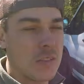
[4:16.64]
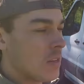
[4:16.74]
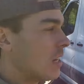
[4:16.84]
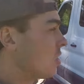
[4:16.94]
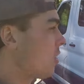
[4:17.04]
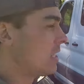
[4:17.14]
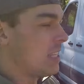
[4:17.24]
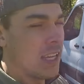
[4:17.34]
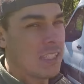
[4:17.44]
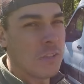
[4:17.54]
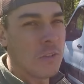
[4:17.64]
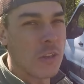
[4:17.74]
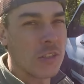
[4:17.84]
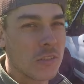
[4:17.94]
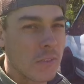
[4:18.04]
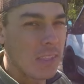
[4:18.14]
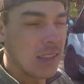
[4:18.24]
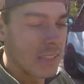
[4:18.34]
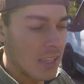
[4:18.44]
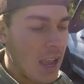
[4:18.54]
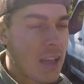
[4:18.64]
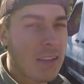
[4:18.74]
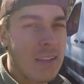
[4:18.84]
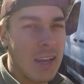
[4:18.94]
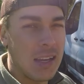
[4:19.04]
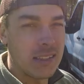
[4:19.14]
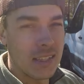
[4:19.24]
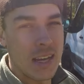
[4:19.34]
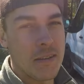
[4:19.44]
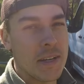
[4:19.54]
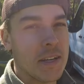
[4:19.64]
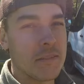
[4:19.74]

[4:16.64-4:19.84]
So I'm gonna try test all those three things out and see how we go.